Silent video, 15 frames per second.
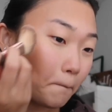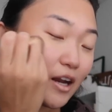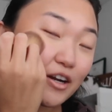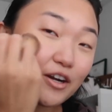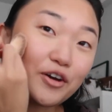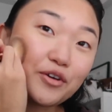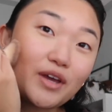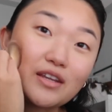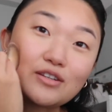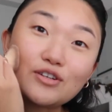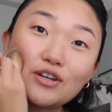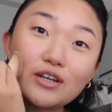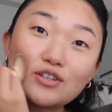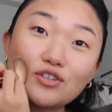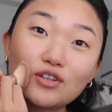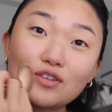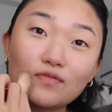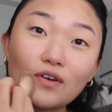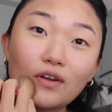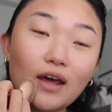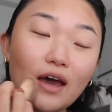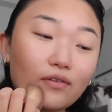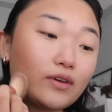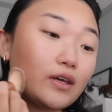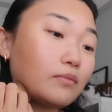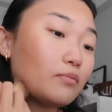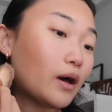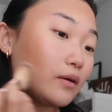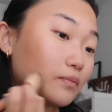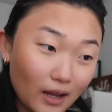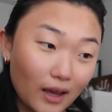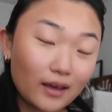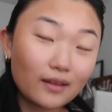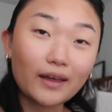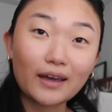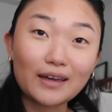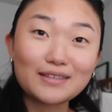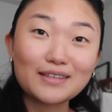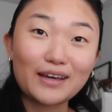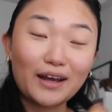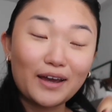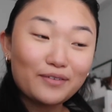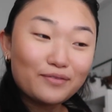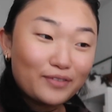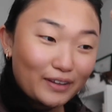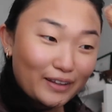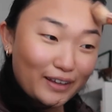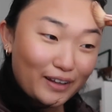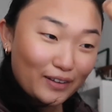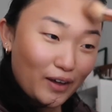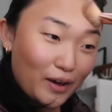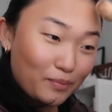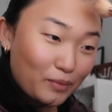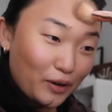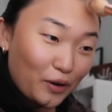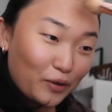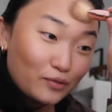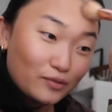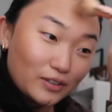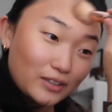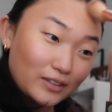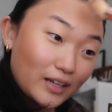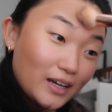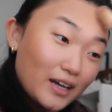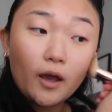I don't know, yesterday it just felt heavy, but today, like I said, I'm feeling a lot more hopeful.